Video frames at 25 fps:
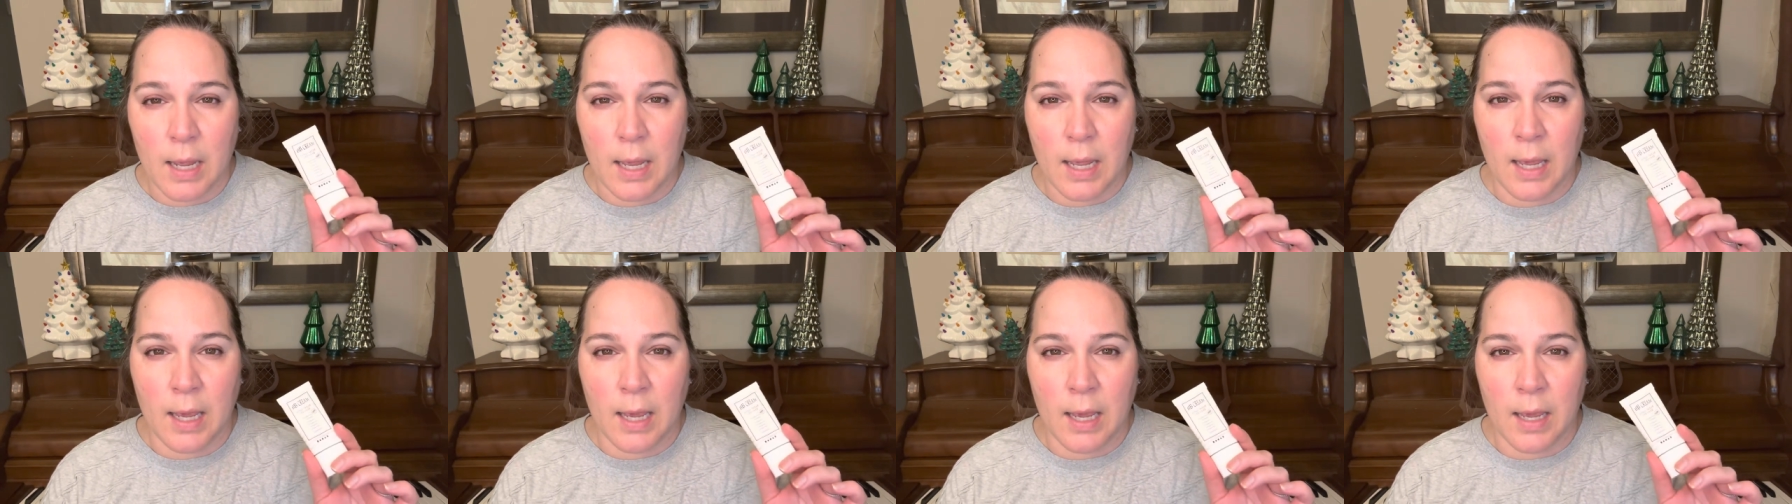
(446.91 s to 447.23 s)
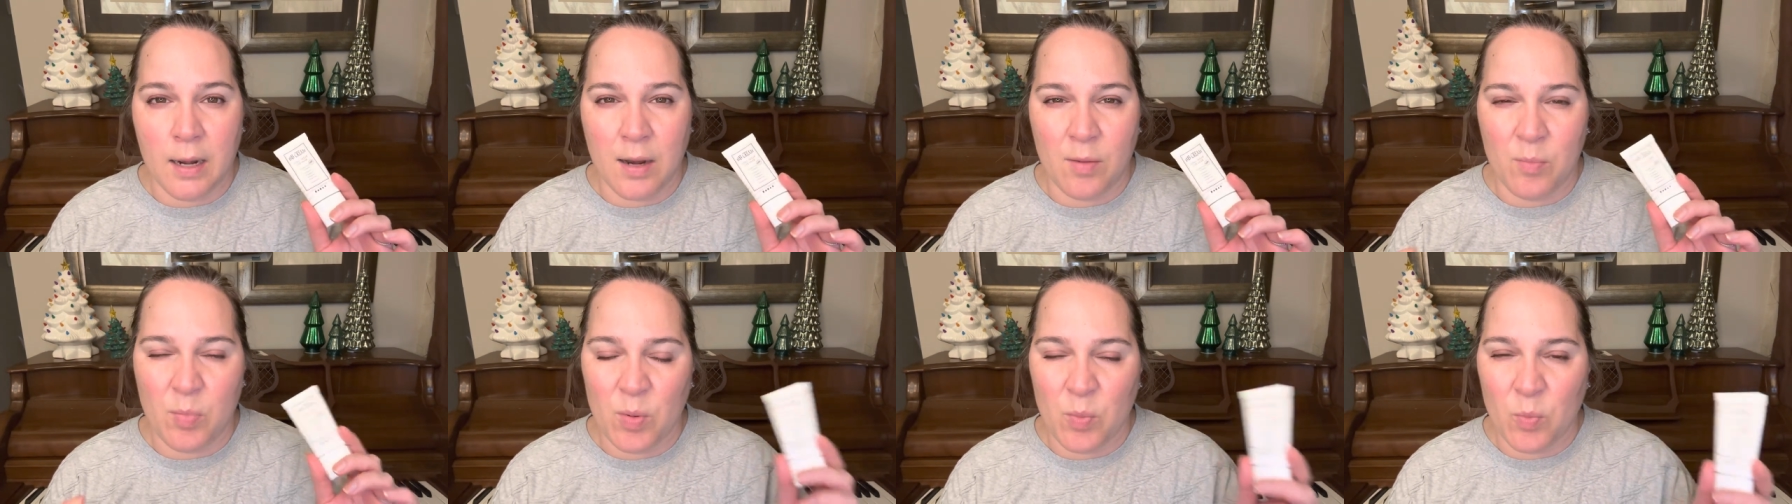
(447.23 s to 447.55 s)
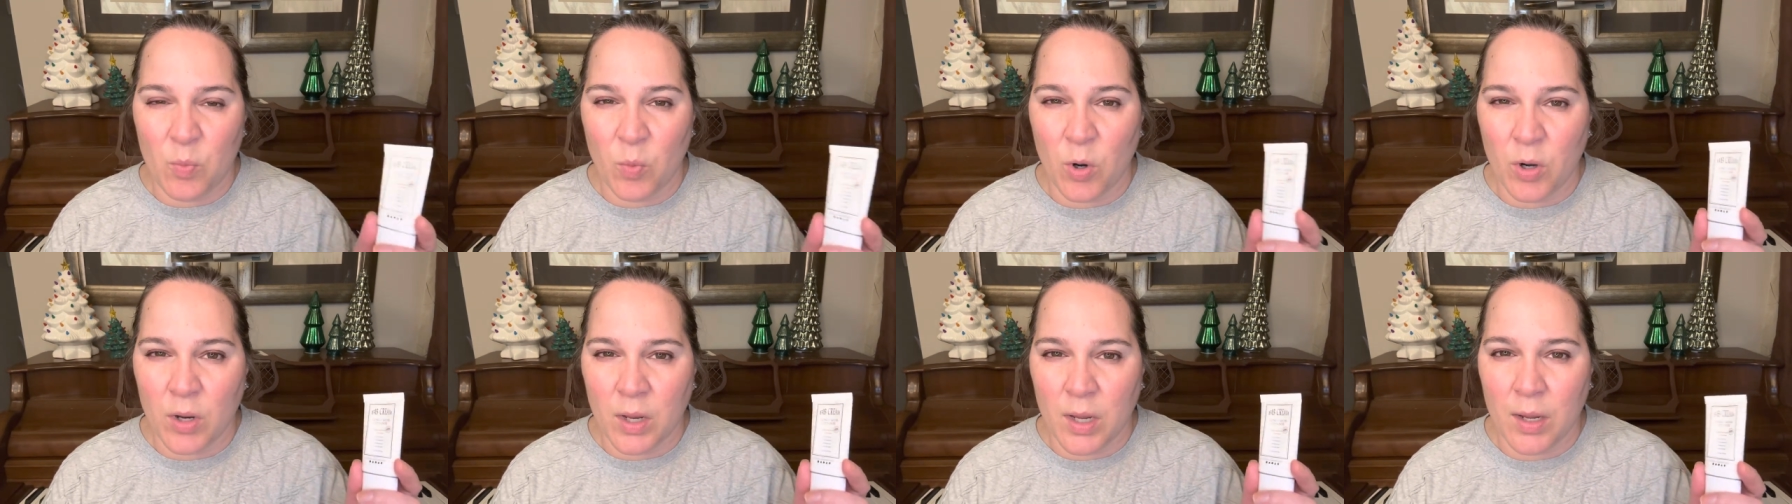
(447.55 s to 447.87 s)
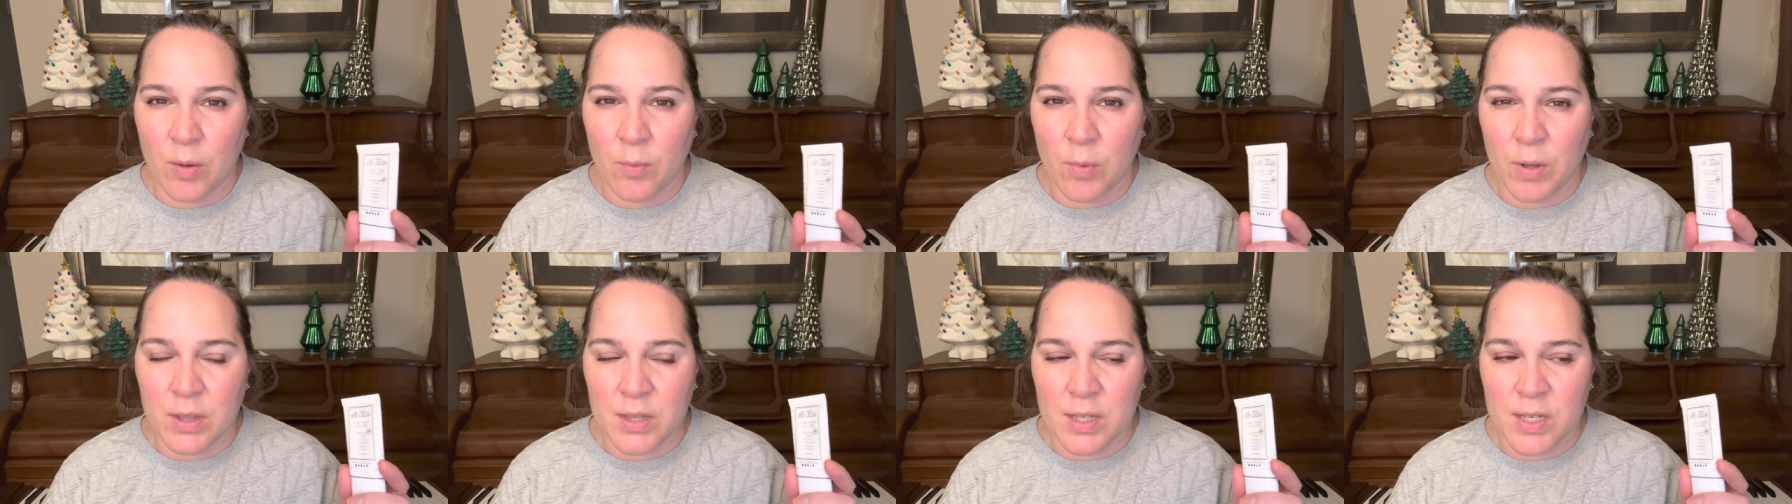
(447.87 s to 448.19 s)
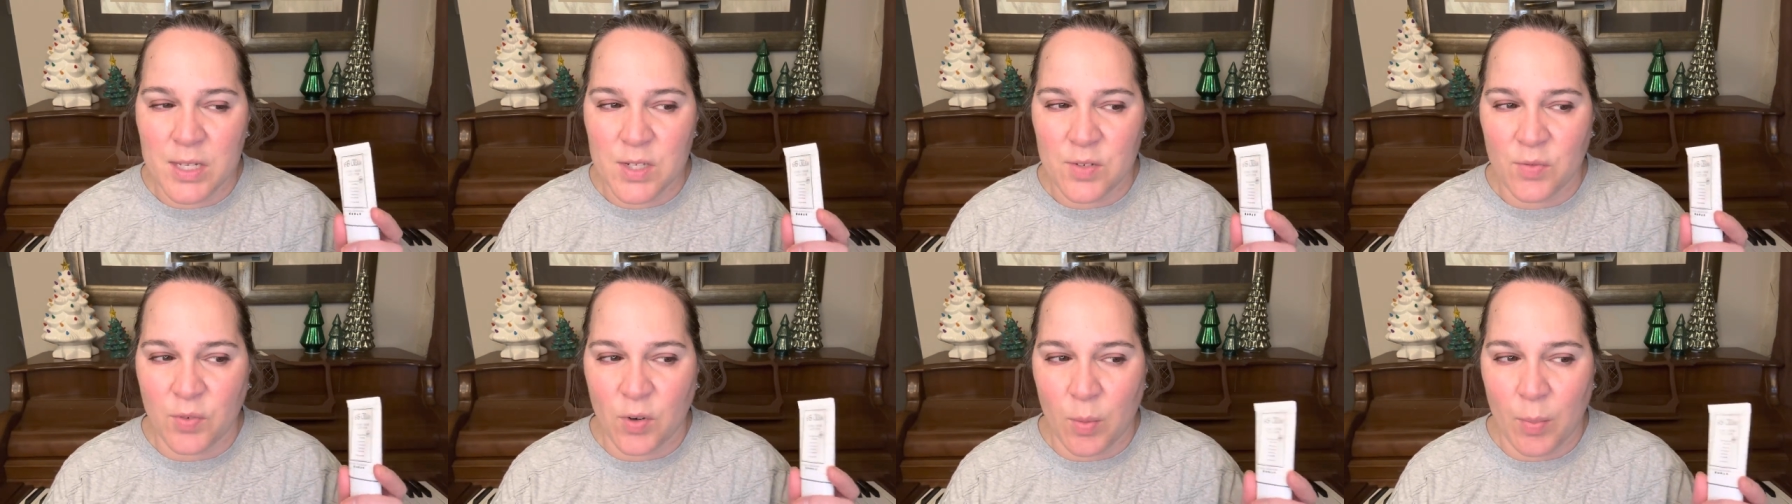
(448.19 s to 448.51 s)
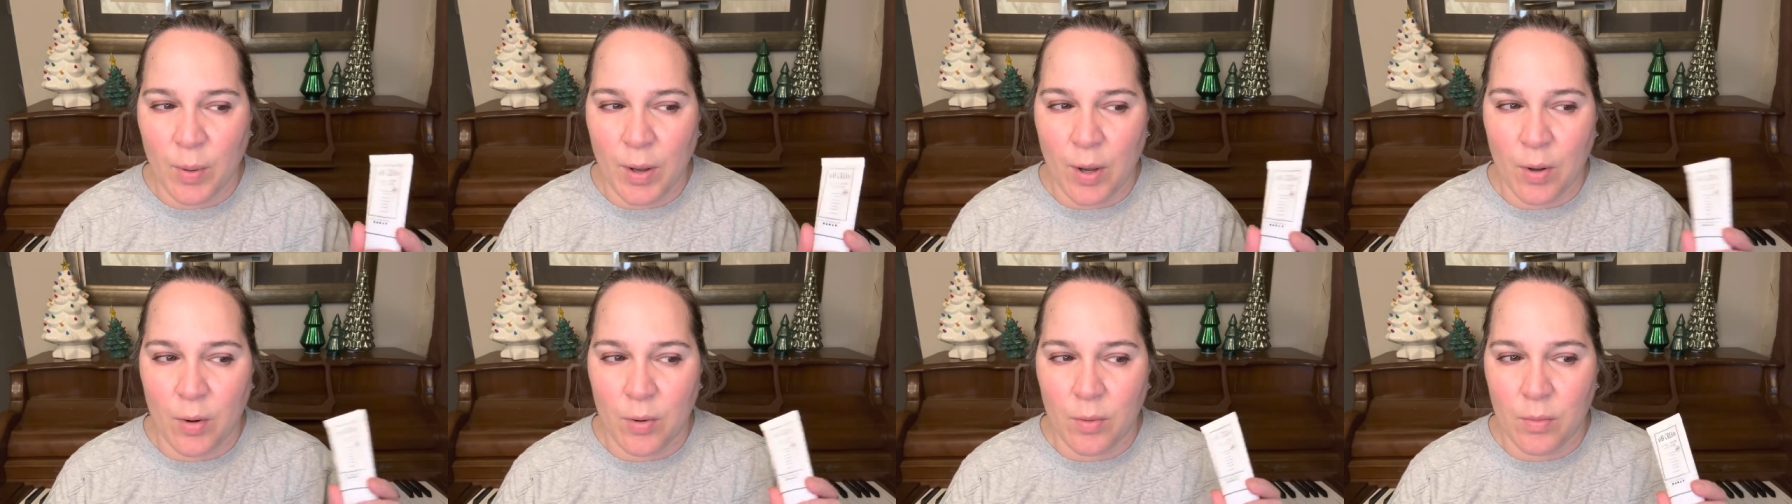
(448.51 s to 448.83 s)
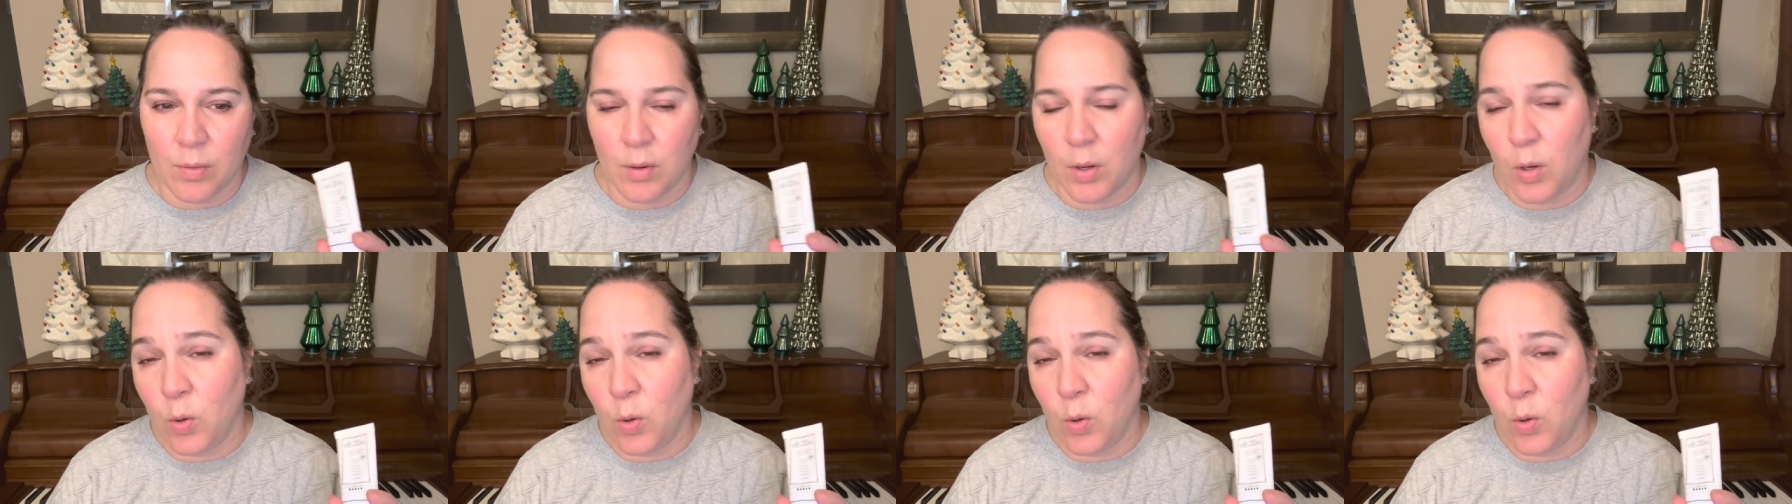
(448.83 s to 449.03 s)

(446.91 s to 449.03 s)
And I've been working with this for about